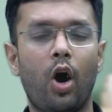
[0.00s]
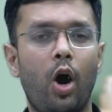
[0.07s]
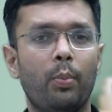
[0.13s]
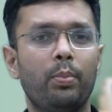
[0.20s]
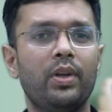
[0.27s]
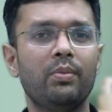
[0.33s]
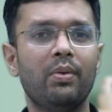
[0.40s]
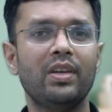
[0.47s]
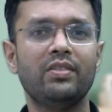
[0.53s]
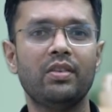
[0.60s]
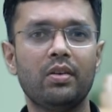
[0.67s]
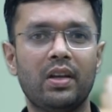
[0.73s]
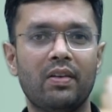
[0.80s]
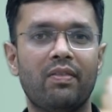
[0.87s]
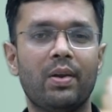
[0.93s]
Optimize
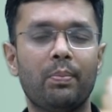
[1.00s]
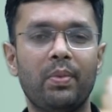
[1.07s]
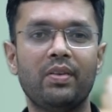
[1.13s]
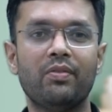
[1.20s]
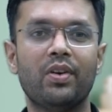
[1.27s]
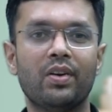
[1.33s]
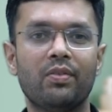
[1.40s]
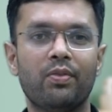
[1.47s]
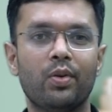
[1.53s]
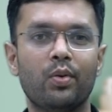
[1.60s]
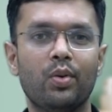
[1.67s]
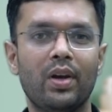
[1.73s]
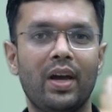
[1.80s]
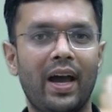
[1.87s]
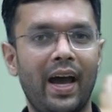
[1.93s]
your development
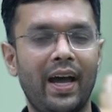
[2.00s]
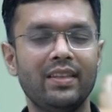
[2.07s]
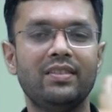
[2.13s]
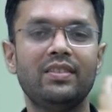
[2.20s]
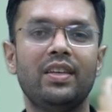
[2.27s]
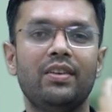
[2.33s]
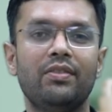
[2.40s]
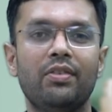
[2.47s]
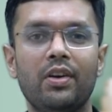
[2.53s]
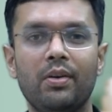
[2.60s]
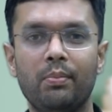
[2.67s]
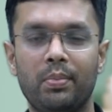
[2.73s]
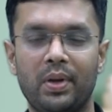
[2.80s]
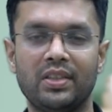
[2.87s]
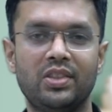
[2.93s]
workflow and save
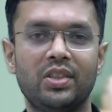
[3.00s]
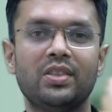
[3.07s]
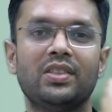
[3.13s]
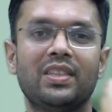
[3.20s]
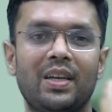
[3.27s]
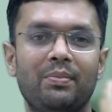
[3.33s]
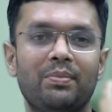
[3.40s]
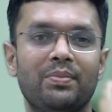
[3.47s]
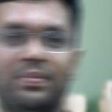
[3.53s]
precious time.